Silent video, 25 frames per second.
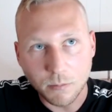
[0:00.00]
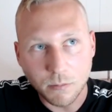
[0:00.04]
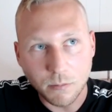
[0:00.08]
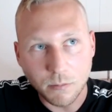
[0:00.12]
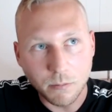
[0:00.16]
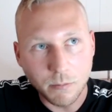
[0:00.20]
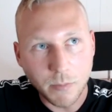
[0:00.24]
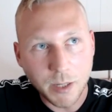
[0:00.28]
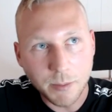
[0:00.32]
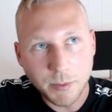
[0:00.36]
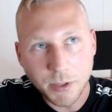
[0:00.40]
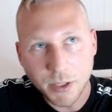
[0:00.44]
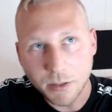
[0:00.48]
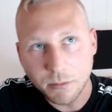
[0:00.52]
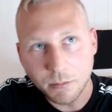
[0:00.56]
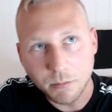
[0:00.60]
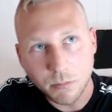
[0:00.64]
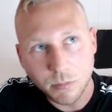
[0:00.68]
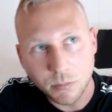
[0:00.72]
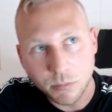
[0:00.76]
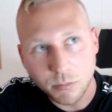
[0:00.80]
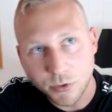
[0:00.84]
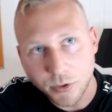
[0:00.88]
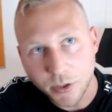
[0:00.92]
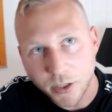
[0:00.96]
Maybe
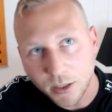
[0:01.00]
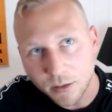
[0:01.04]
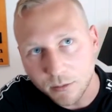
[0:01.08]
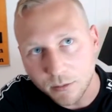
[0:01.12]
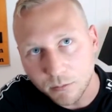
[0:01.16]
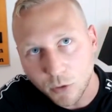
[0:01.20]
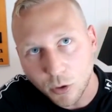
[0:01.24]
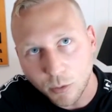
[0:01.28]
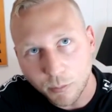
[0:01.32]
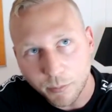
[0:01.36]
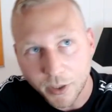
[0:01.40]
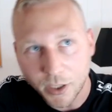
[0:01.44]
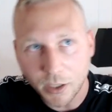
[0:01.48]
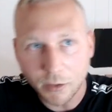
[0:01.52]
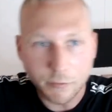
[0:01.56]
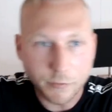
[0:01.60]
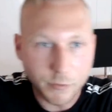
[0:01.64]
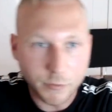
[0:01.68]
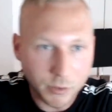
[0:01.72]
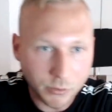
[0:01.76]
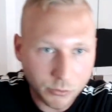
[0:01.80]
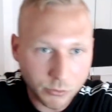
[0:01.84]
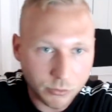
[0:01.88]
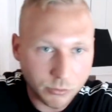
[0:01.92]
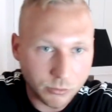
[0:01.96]
you can compare it
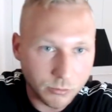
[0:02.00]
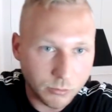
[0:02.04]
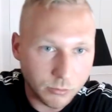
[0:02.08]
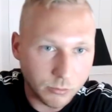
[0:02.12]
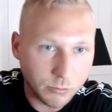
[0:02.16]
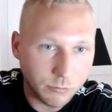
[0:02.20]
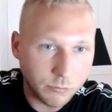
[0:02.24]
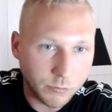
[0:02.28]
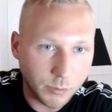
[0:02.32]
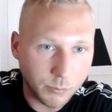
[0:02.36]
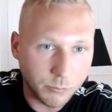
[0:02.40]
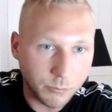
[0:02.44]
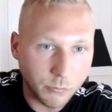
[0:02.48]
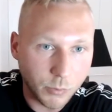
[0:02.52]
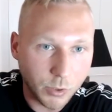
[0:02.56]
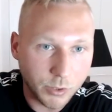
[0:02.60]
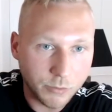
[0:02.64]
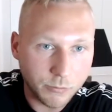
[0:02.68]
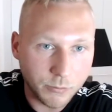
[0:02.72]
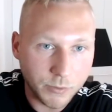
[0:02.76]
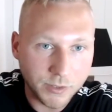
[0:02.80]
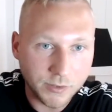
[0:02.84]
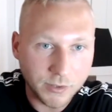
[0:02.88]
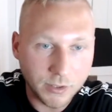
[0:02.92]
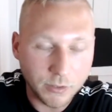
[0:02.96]
first from what
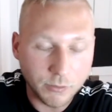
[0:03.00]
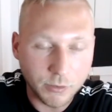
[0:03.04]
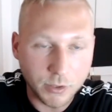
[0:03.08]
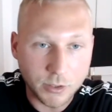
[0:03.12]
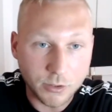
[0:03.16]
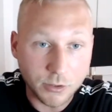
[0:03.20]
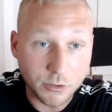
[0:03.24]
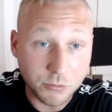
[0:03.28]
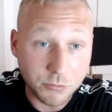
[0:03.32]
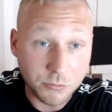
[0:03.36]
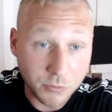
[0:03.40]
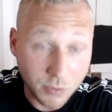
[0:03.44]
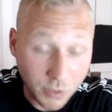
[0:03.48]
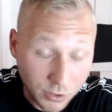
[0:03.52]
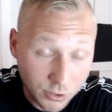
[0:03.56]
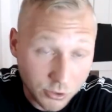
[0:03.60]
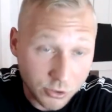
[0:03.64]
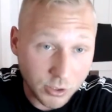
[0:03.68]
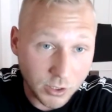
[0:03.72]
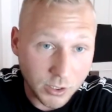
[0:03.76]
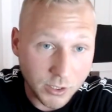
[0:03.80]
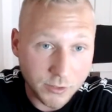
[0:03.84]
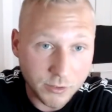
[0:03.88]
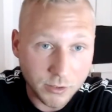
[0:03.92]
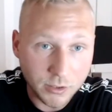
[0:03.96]
we've seen in
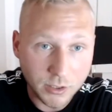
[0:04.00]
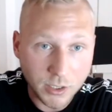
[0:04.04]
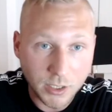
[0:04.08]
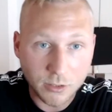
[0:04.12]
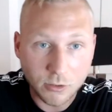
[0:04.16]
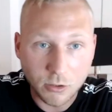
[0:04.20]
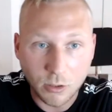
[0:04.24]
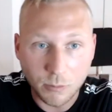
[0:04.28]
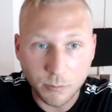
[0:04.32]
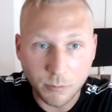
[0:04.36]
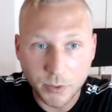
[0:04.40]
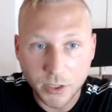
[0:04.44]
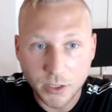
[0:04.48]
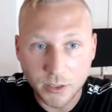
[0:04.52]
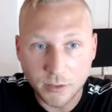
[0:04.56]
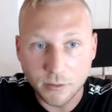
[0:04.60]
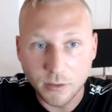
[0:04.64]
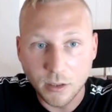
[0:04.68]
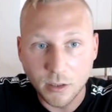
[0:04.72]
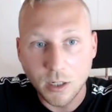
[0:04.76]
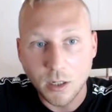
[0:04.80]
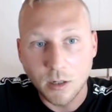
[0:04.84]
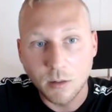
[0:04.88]
traditional internet companies,